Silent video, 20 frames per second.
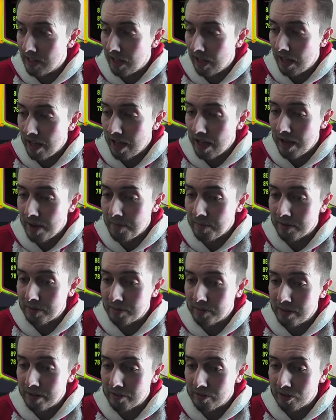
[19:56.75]
We
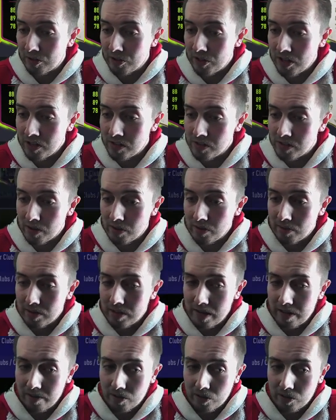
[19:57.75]
never got a chance though.
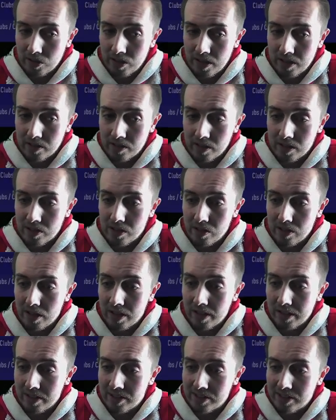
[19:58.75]
Never got a chance. I do
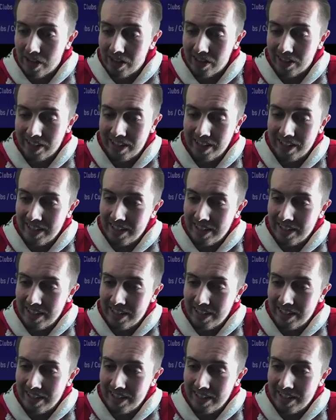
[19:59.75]
like this guy.